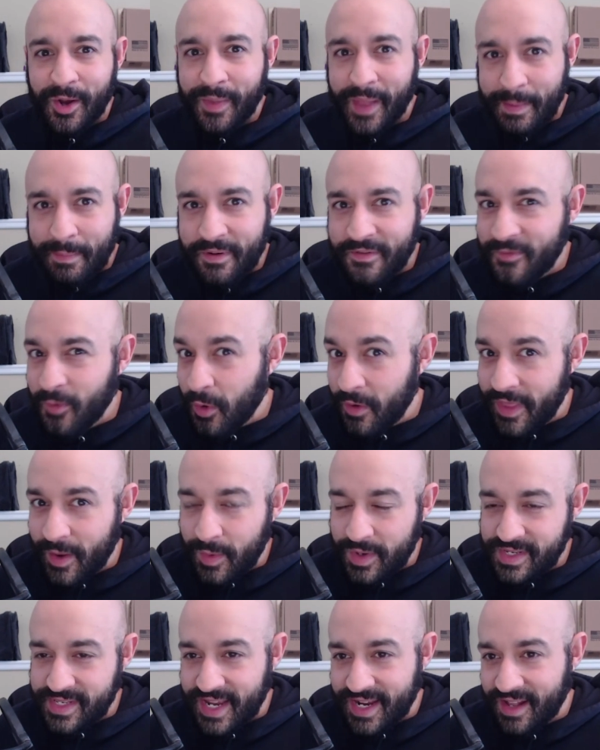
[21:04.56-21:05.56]
you know, like
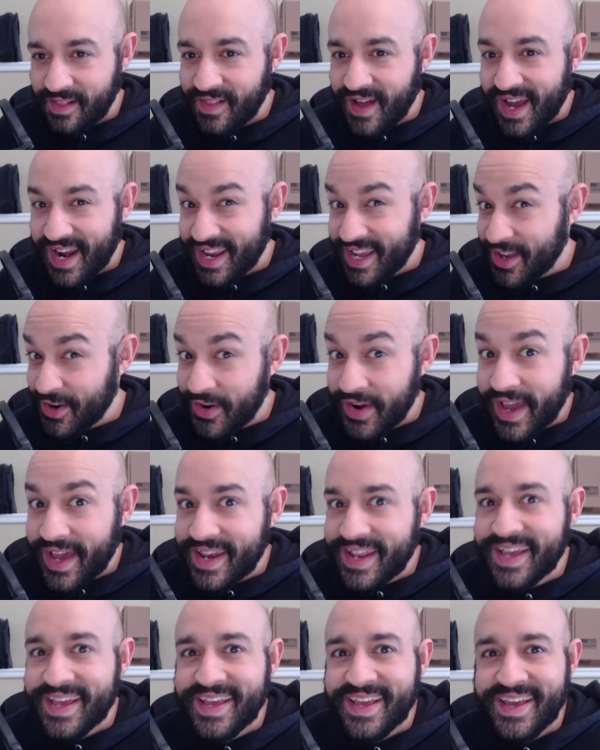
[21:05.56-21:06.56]
before there was like a lot of
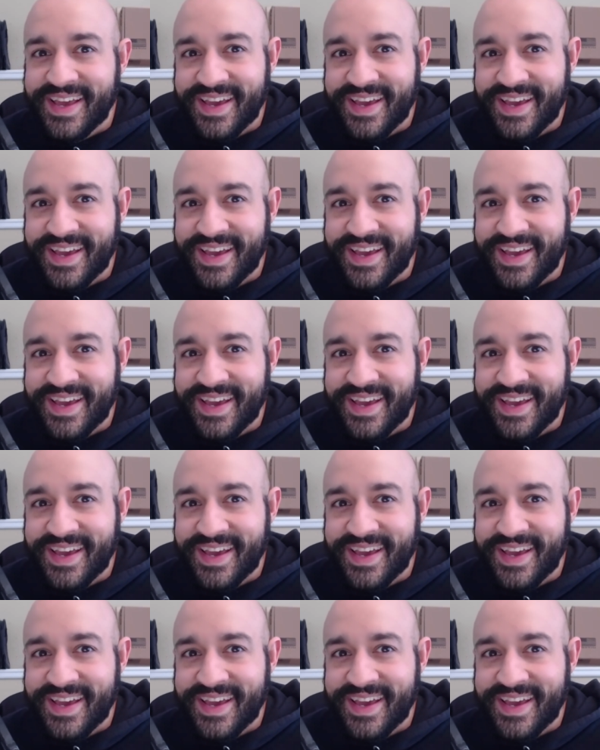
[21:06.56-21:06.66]
internet